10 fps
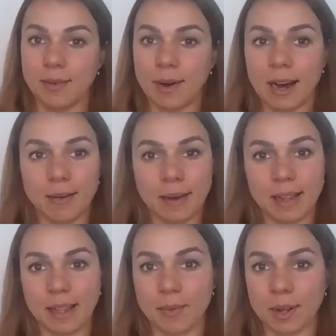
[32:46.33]
wow,
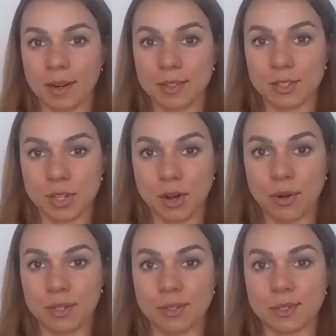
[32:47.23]
man, like, we are
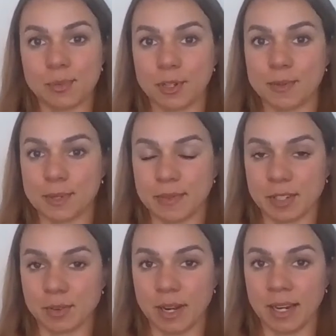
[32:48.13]
so into sports
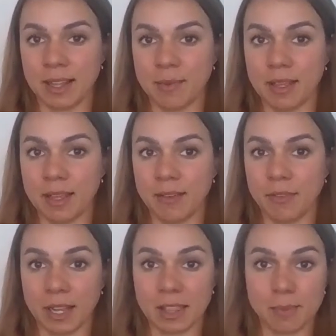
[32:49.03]
specific training that we
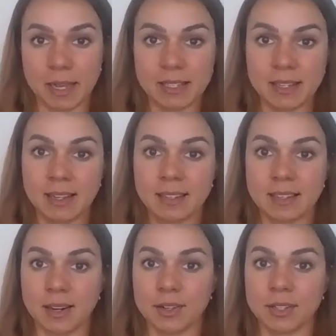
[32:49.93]
forget the
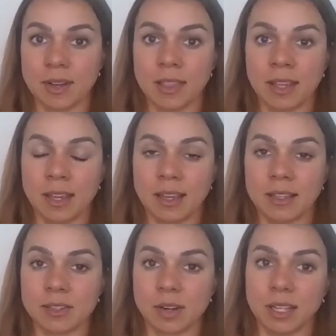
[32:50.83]
basics. And also, I think
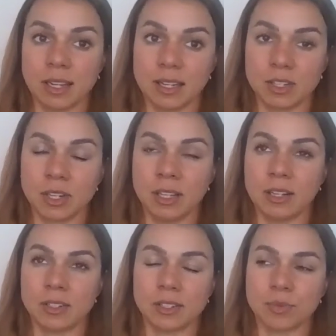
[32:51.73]
in strength and
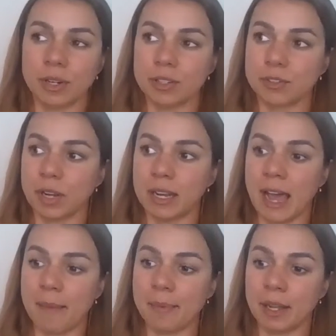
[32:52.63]
conditioning, there's this weird trend
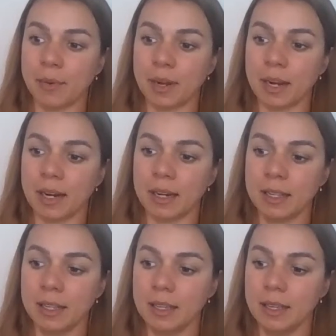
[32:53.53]
happening where
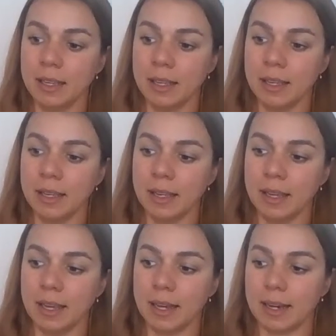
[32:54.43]

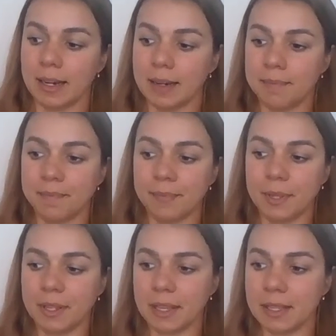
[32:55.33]
um,
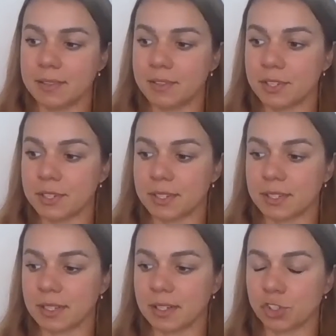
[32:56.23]
it's
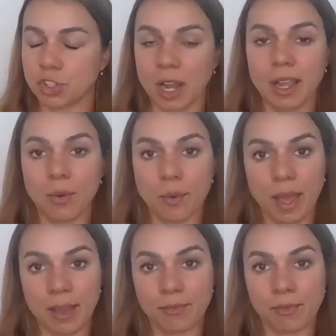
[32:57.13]
just shying
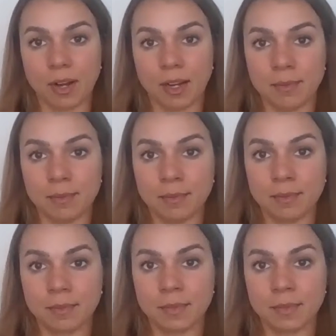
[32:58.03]
away from